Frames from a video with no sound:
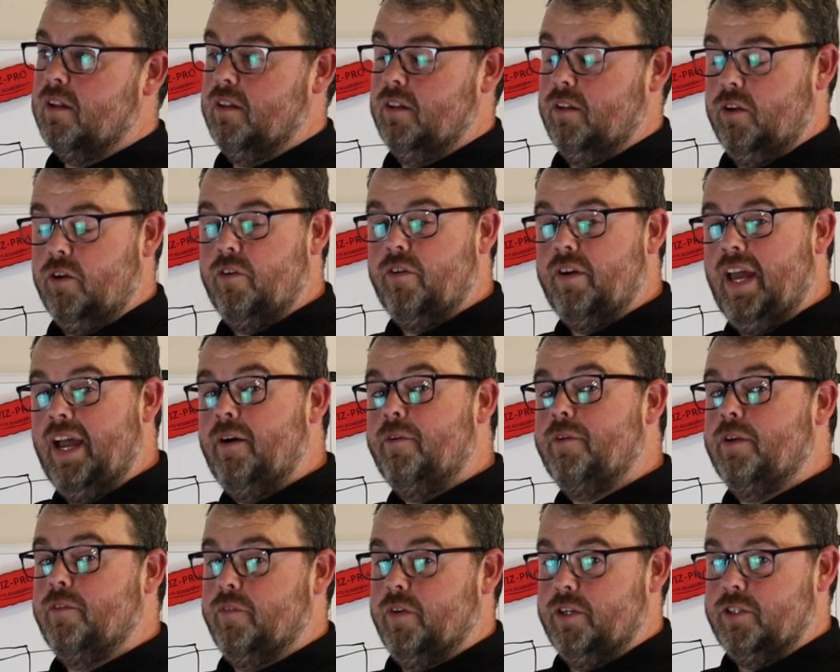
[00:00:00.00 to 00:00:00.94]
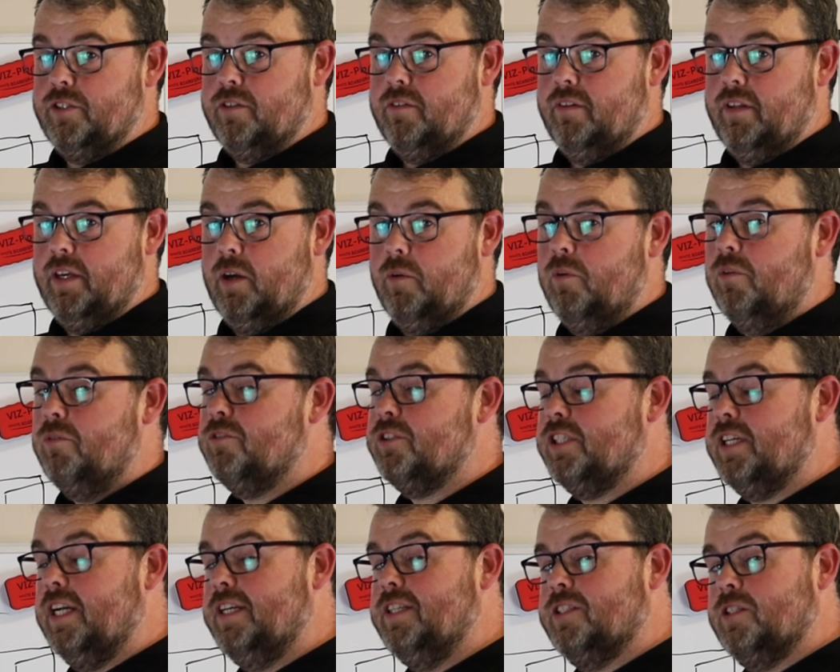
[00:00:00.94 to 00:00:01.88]
learn out eventually. It won't
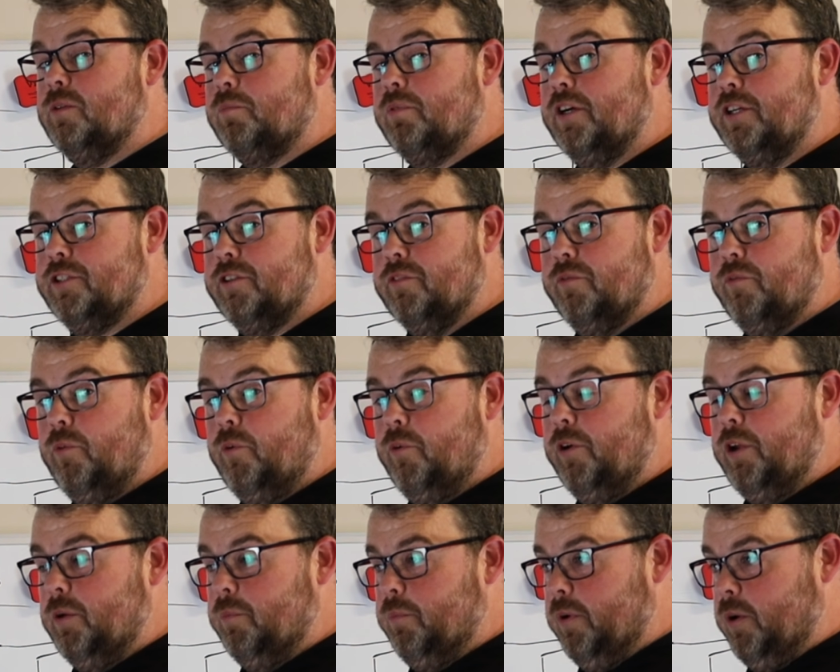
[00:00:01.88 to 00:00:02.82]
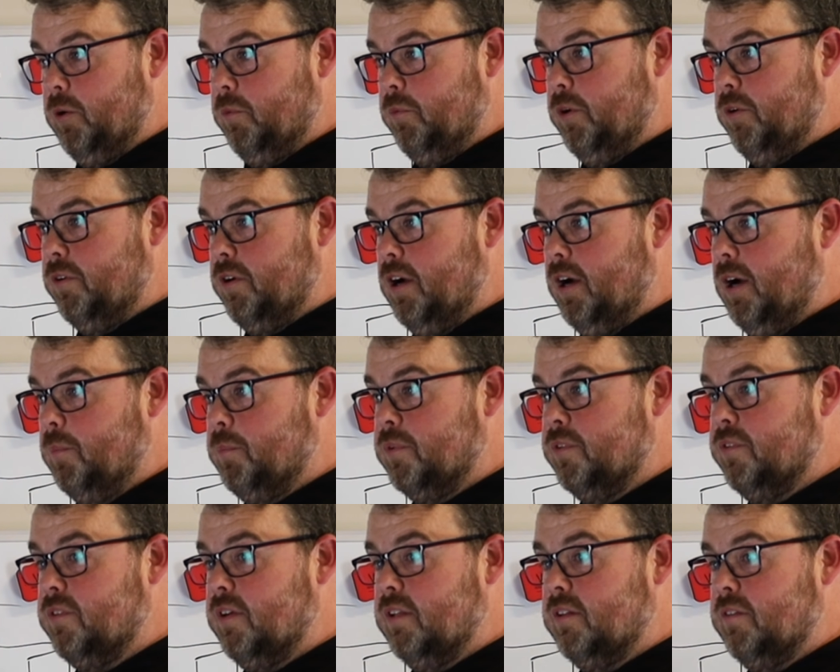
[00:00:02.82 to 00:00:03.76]
change the pressure for you, but it will
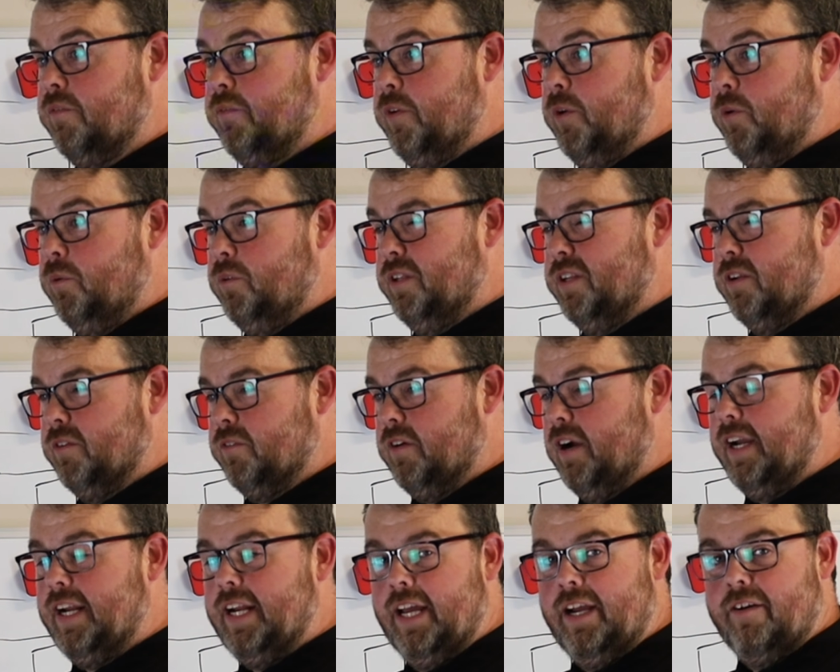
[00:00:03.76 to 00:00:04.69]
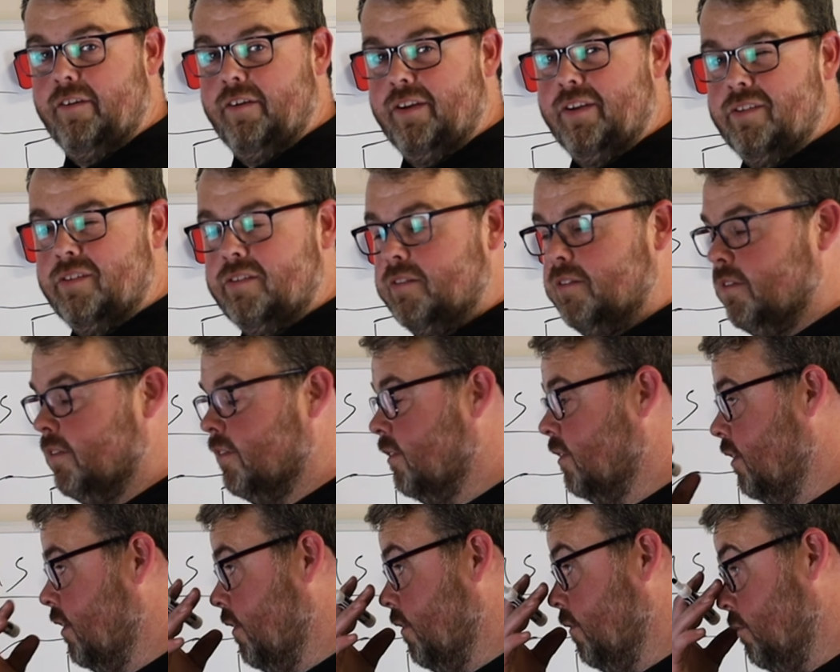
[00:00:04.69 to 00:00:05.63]
compensate the fuel in the right areas,
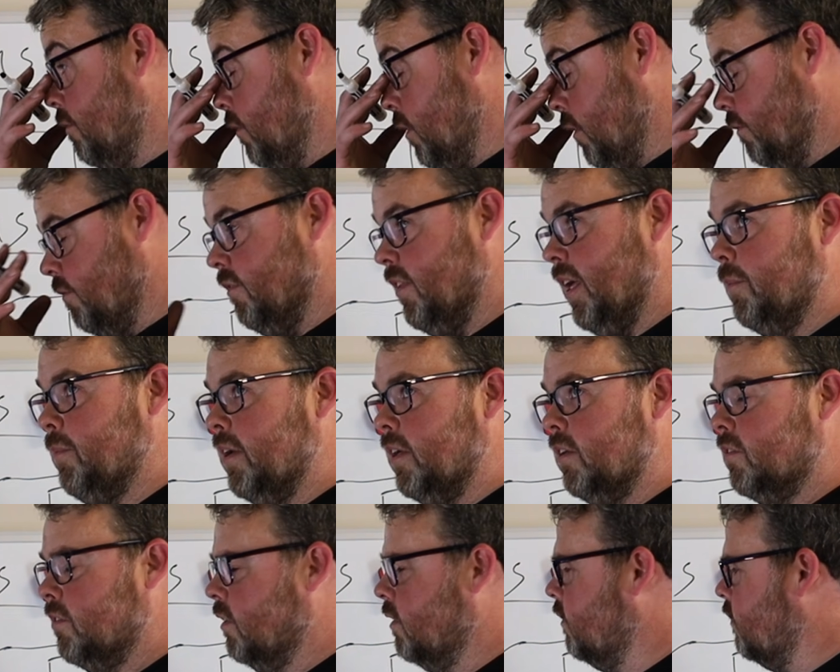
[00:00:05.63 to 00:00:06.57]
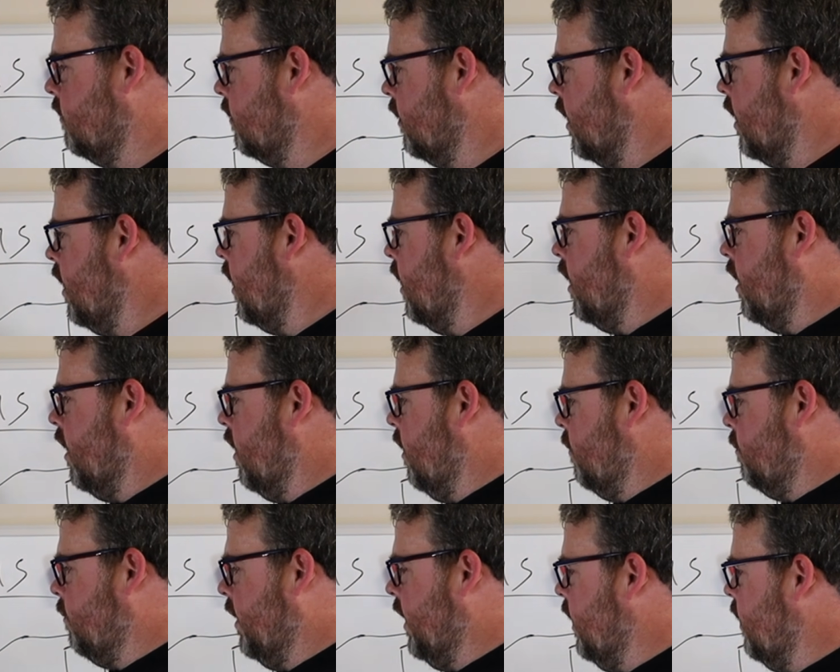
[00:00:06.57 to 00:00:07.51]
if that makes sense.
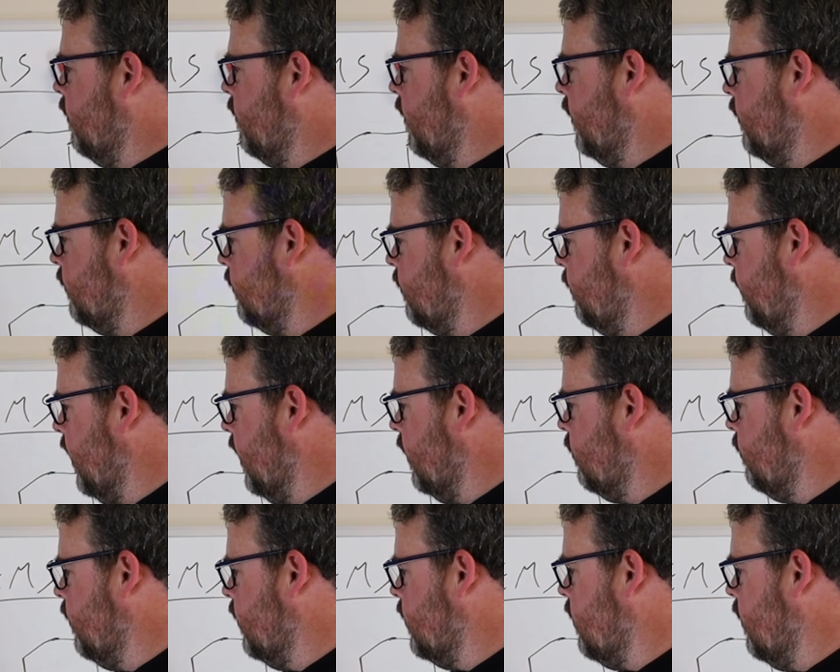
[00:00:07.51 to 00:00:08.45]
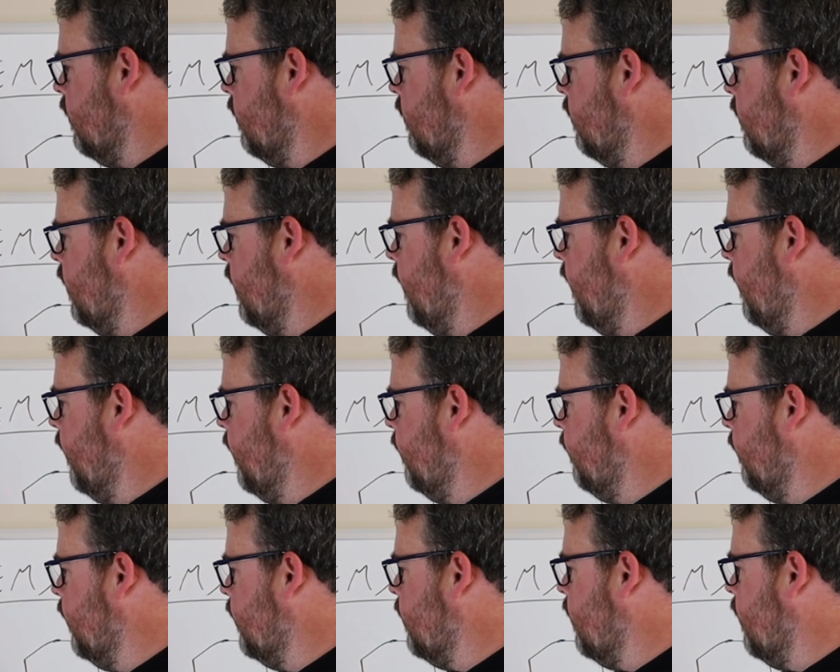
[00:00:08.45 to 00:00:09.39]
But anyways, we got the return.
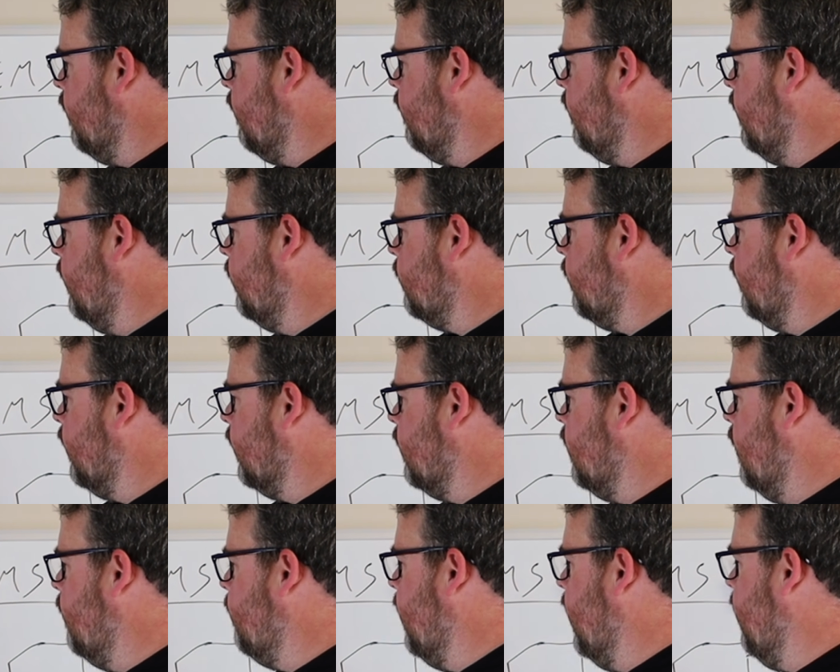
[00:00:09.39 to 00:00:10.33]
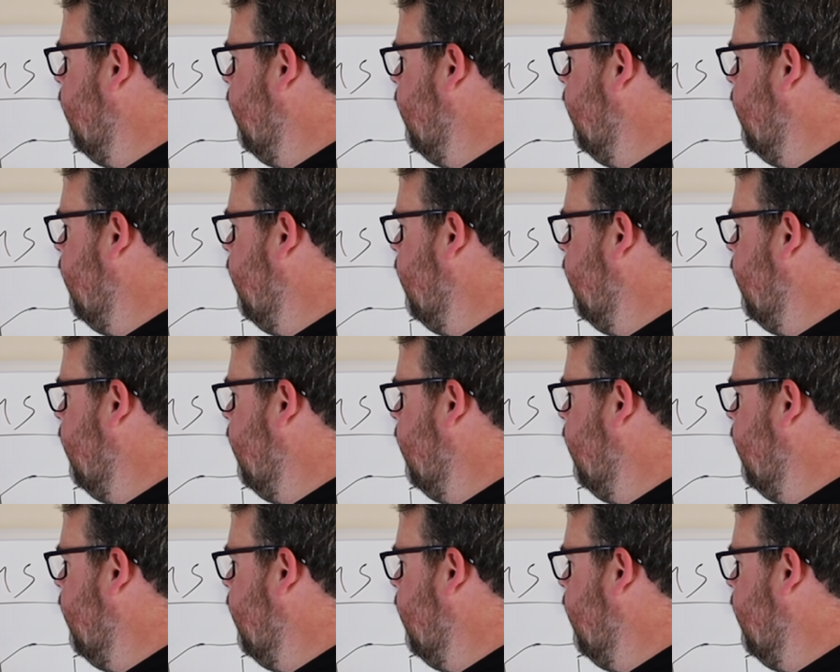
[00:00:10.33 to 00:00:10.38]
The return is going to come